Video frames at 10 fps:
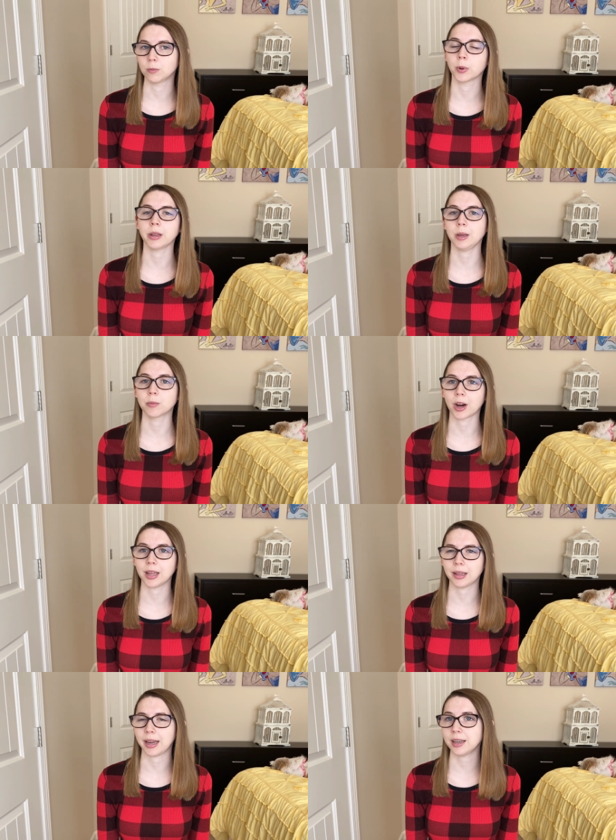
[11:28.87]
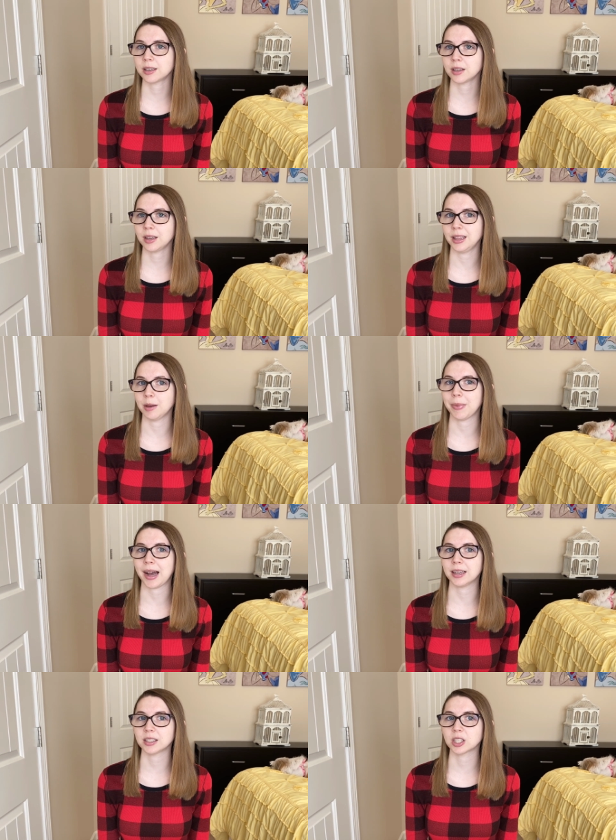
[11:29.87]
really bright light in the
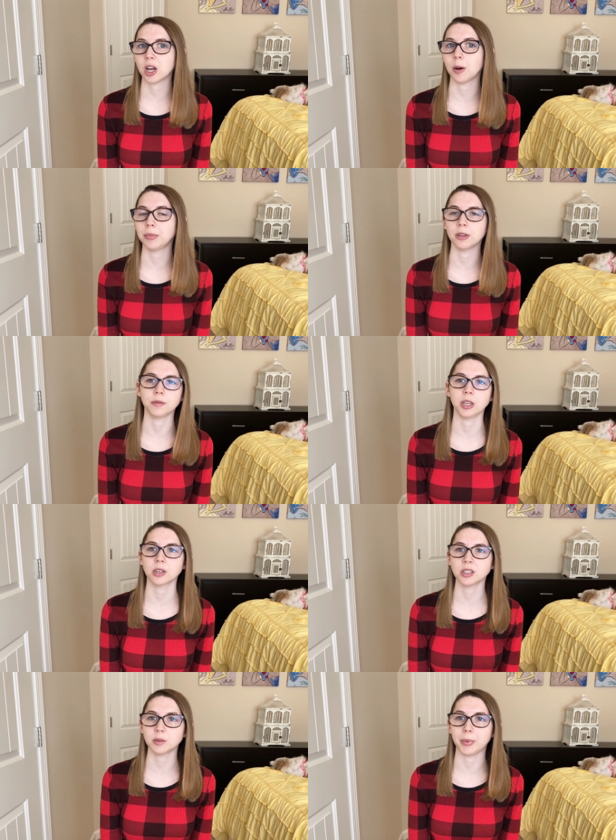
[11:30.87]
past couple of years,